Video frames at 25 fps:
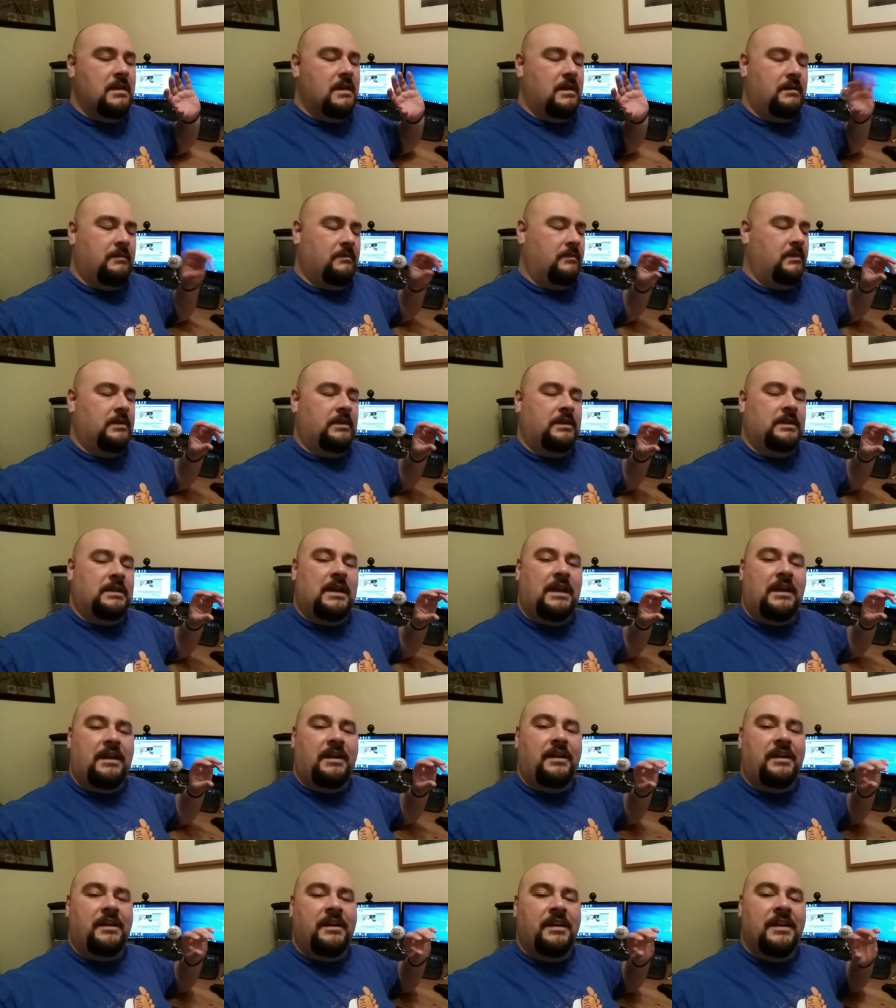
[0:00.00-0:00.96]
I'm really
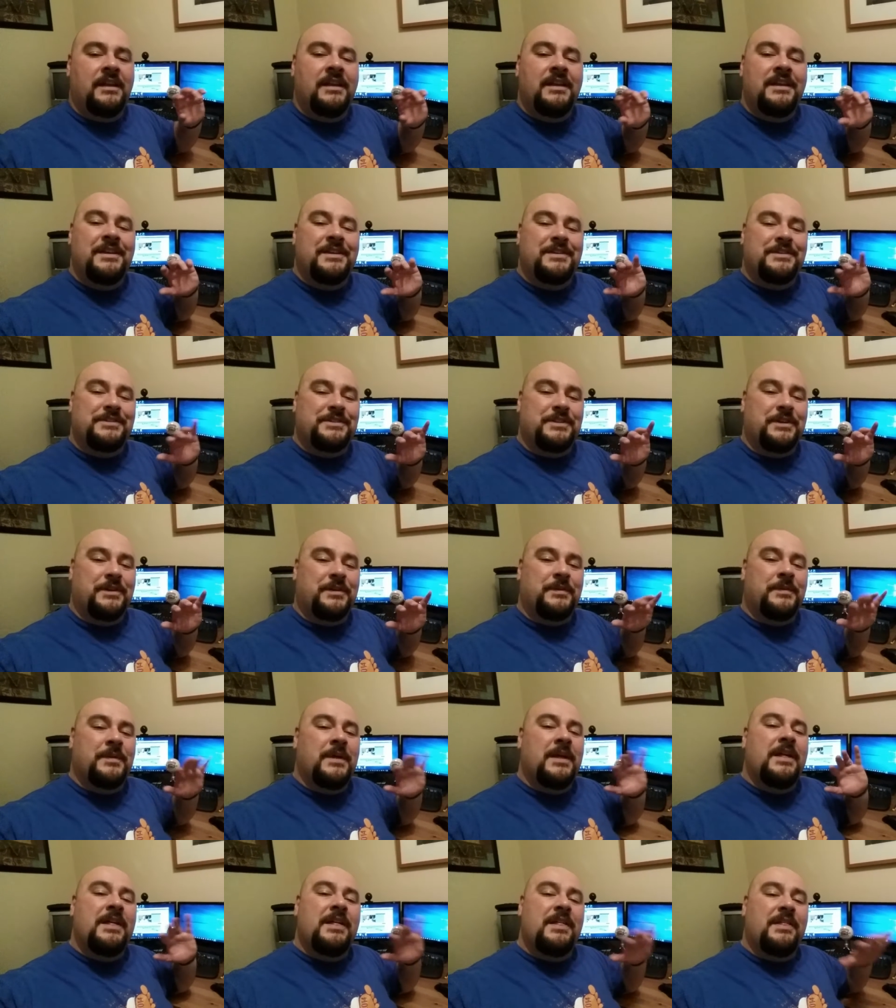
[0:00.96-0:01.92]
tired. So
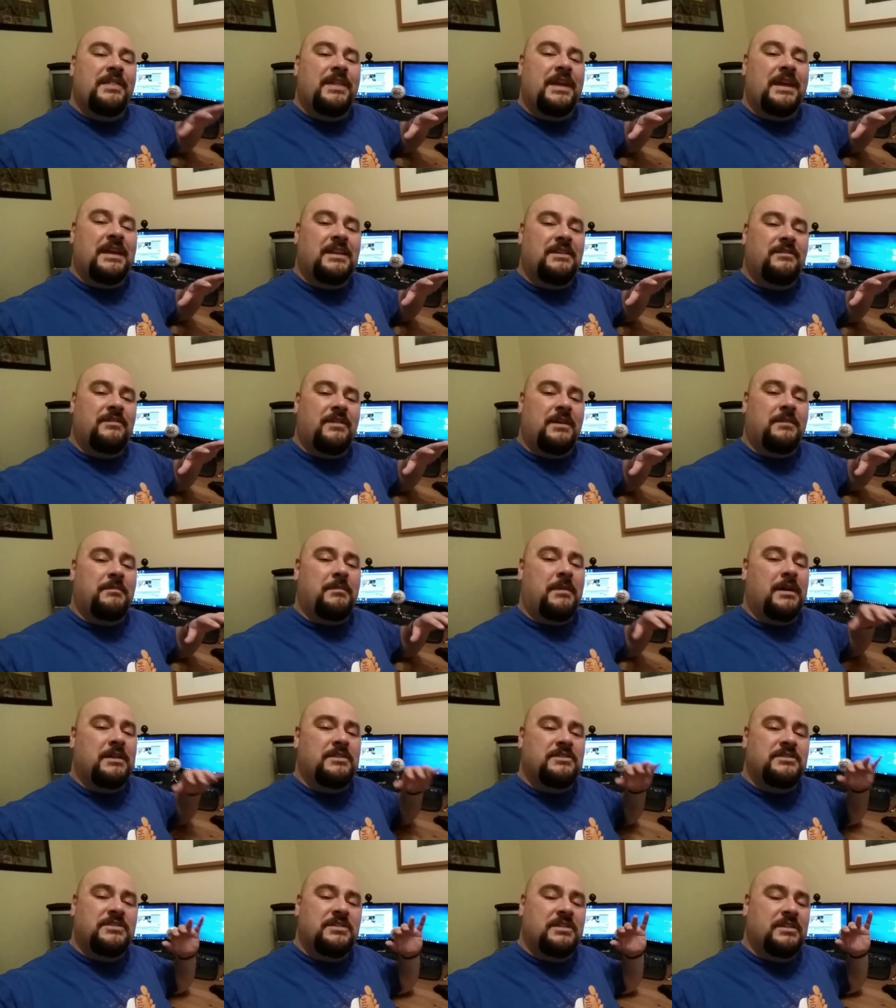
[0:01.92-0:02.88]
thank you very
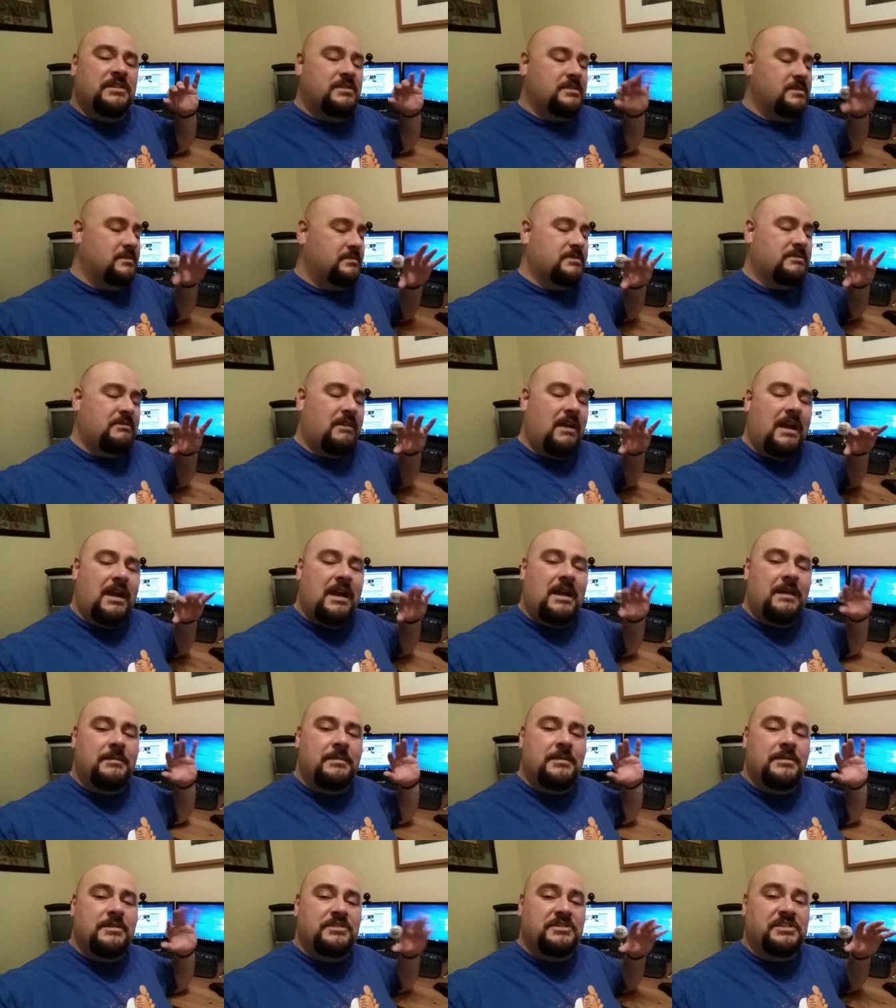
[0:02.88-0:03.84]
much.
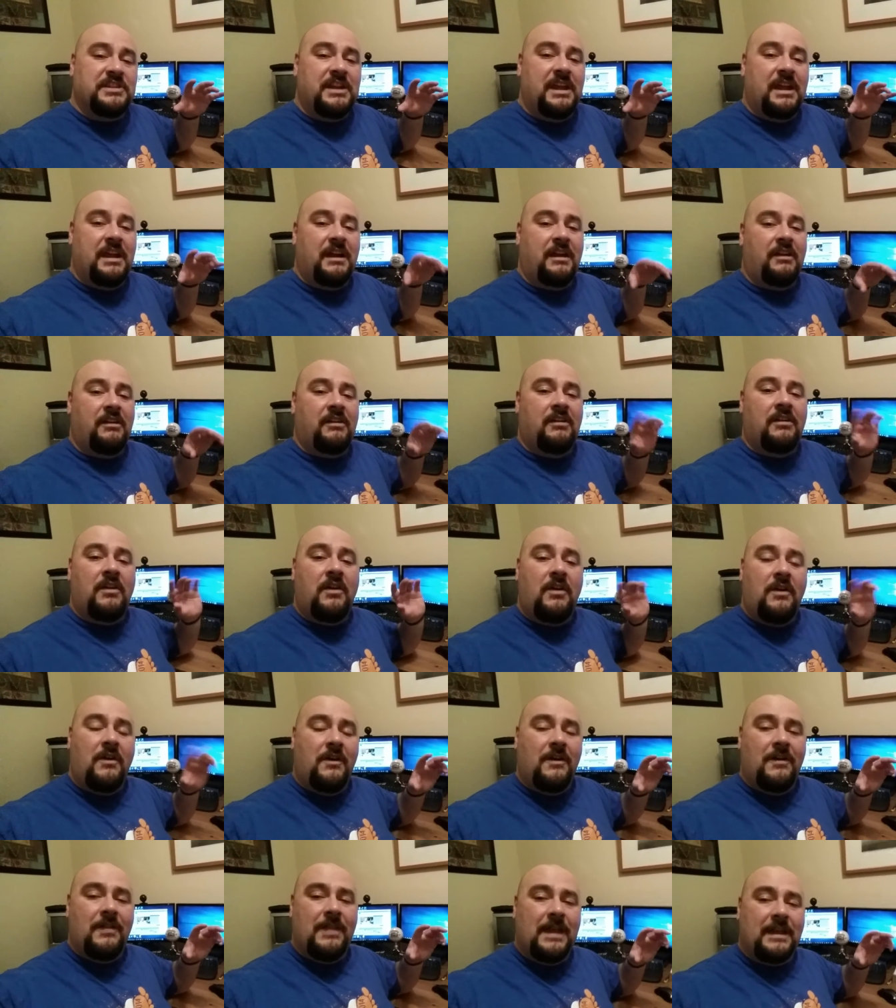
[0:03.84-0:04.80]
Subscribe, share,
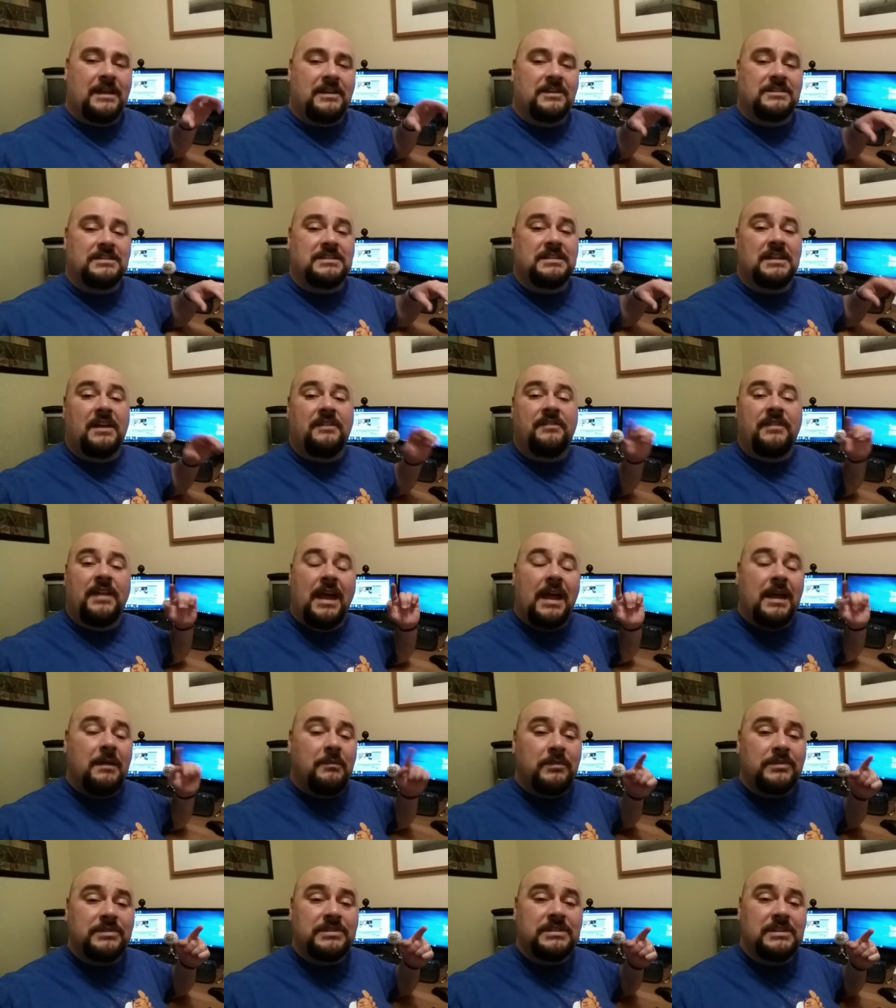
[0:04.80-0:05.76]
all that good stuff, and
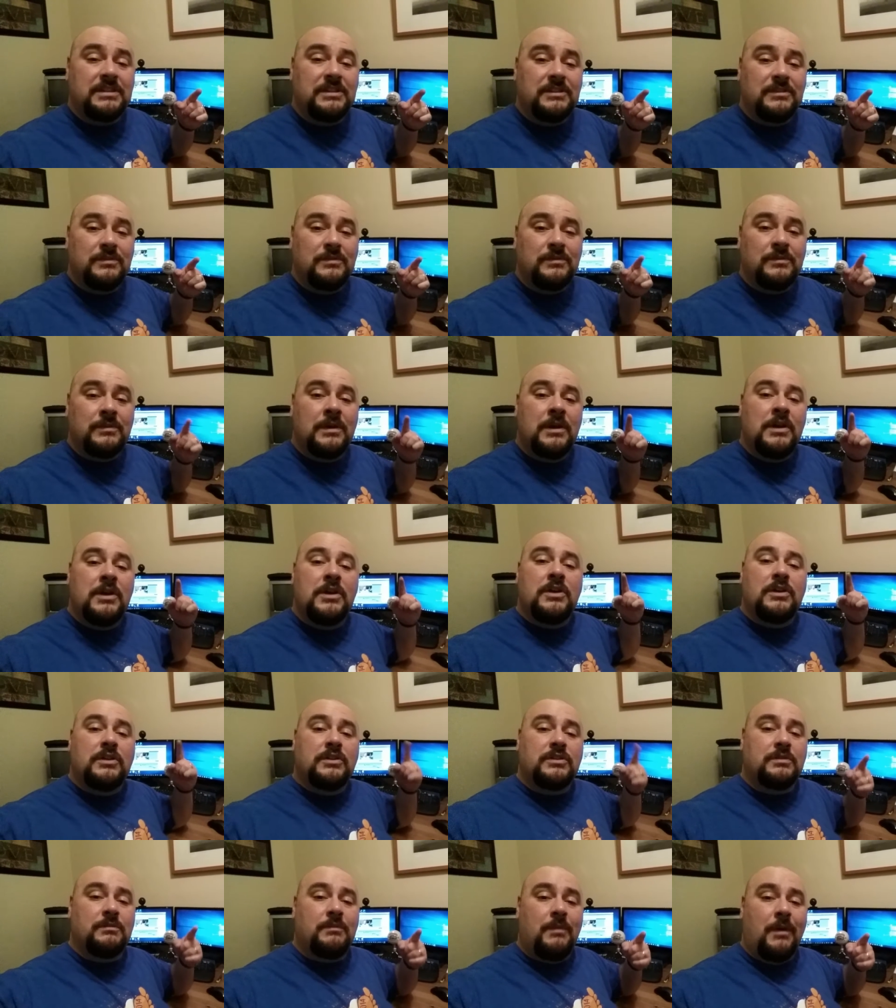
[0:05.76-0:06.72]
I will see you
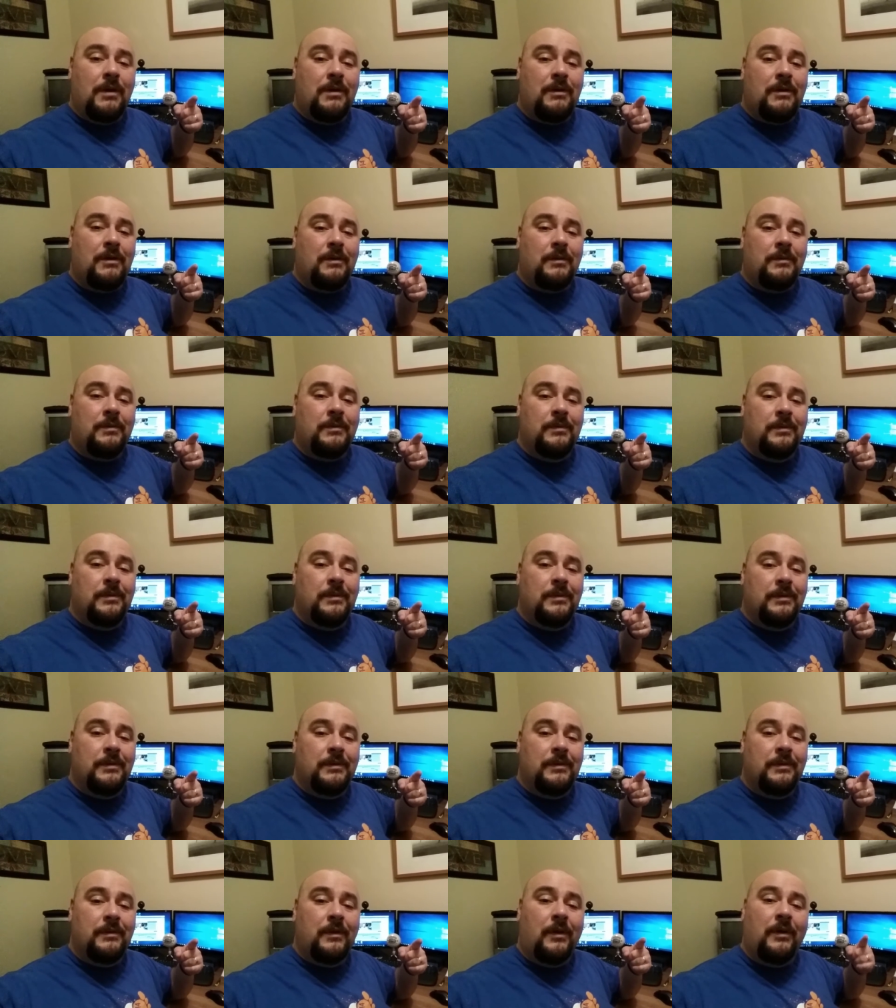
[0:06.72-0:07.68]
tomorrow
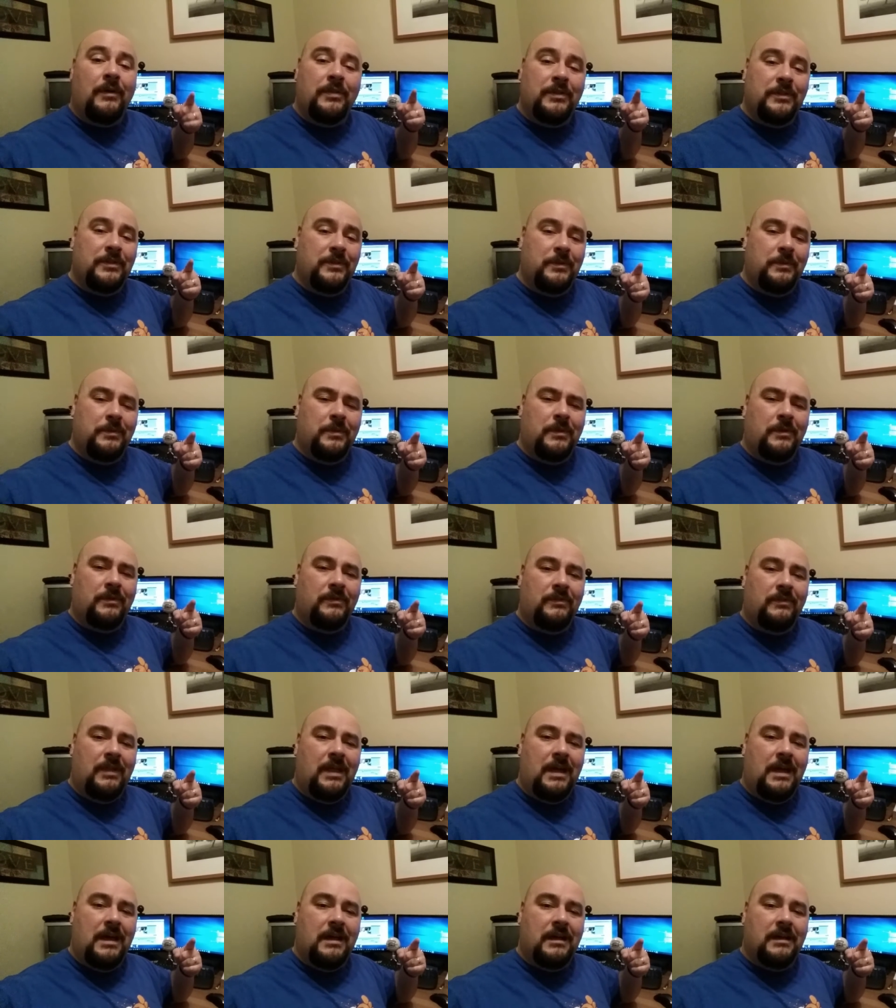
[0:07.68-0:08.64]
on the new old
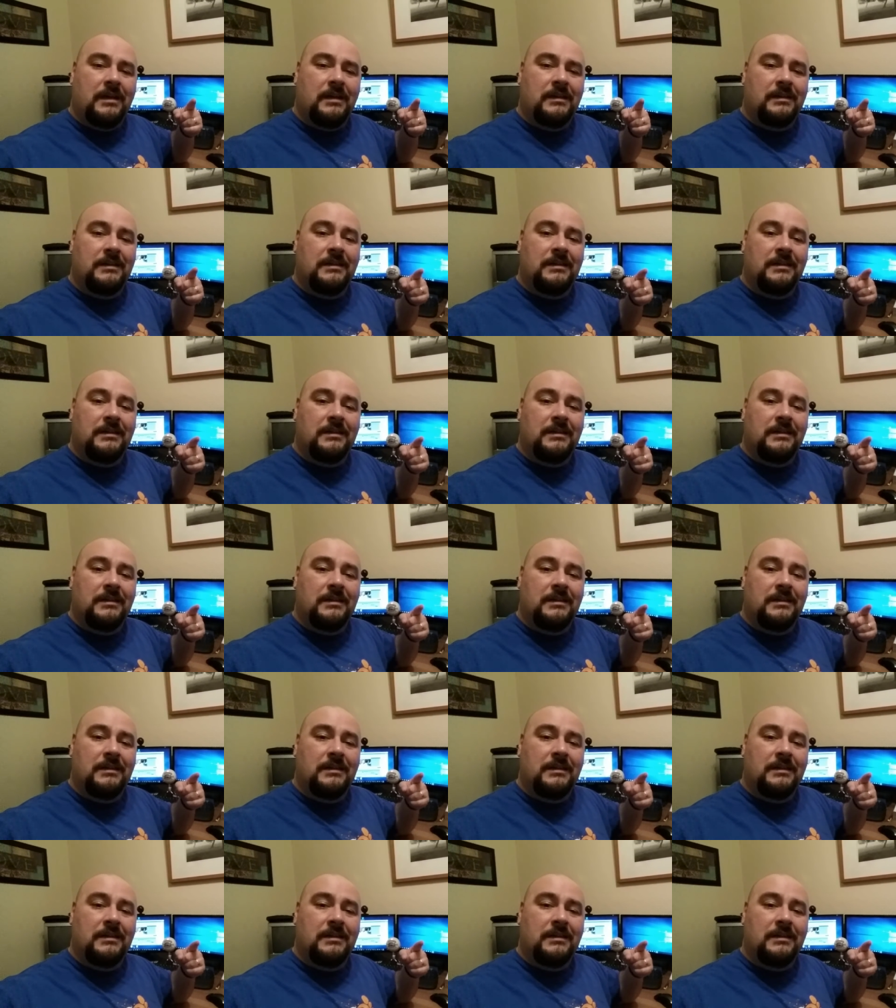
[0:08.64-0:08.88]
vlog.